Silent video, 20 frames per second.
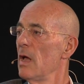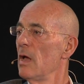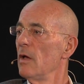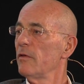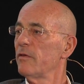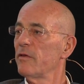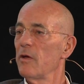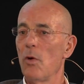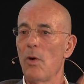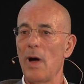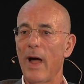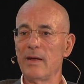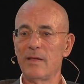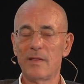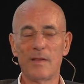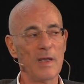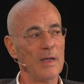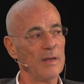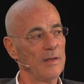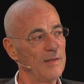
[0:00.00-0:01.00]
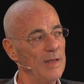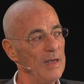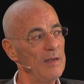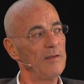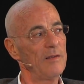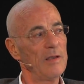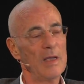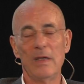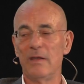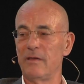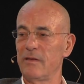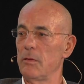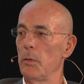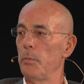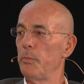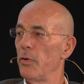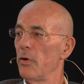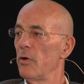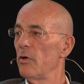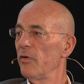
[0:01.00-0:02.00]
So I think this is the
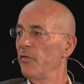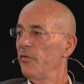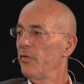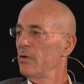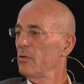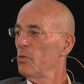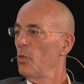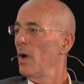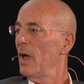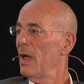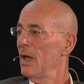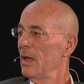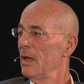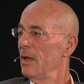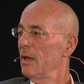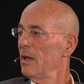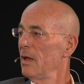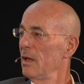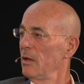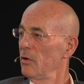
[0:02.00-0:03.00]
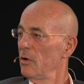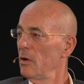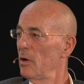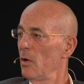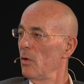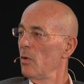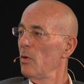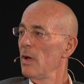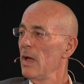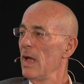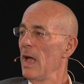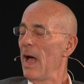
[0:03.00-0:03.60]
perfect way, you know,